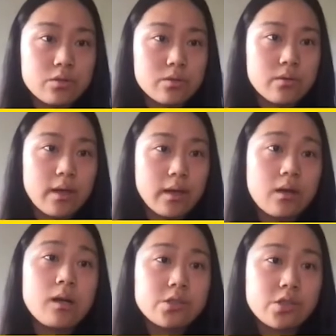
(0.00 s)
to
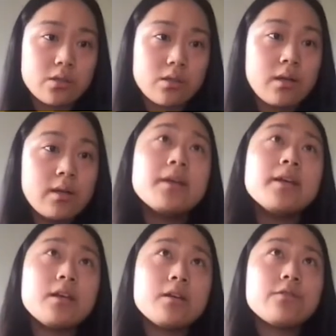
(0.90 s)
encounter
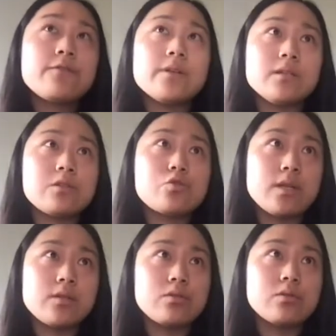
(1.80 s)
if it's
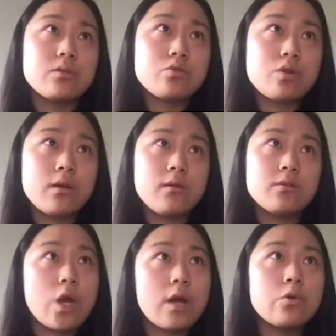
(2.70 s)
trying to
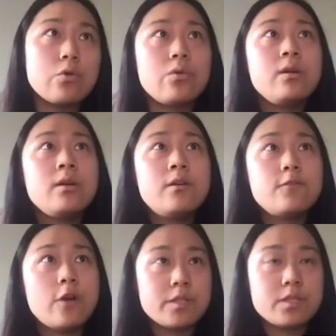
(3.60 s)
travel
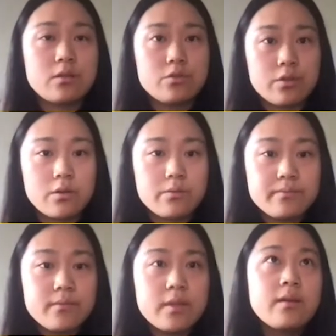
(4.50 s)
from start to
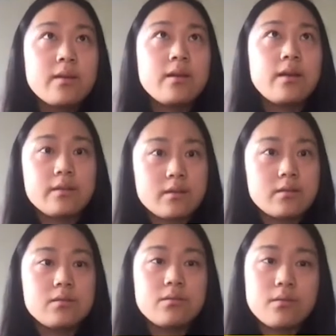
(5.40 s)
goal. And
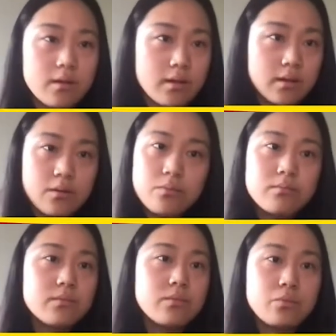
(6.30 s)
then
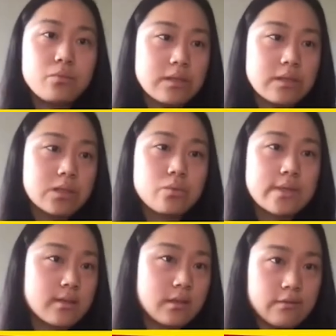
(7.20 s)
once
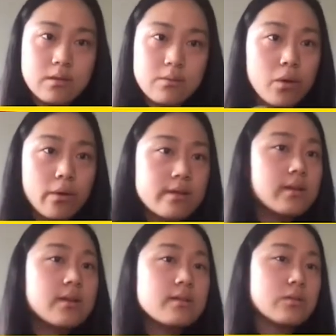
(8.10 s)
we deploy
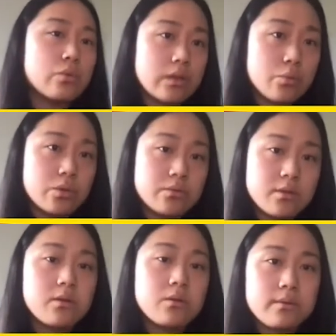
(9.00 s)
it, it will
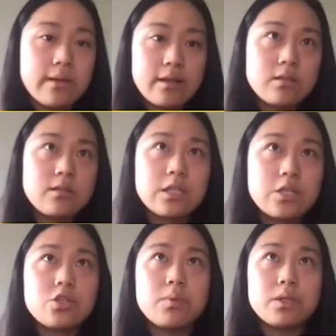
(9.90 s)
know at
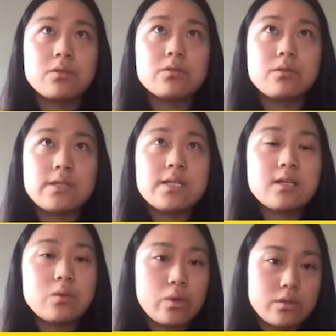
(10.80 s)
each particular
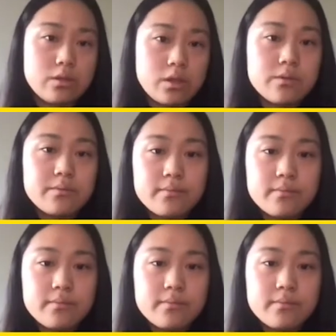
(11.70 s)
state where to go.